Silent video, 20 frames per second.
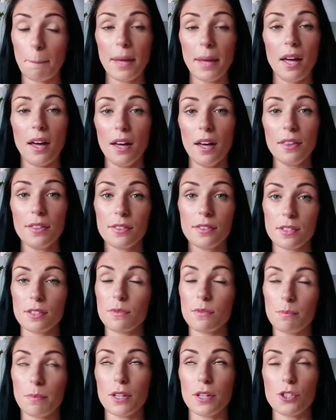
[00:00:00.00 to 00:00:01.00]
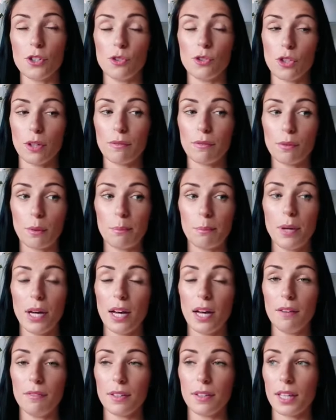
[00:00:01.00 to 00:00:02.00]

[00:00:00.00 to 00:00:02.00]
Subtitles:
birth, so about children from birth.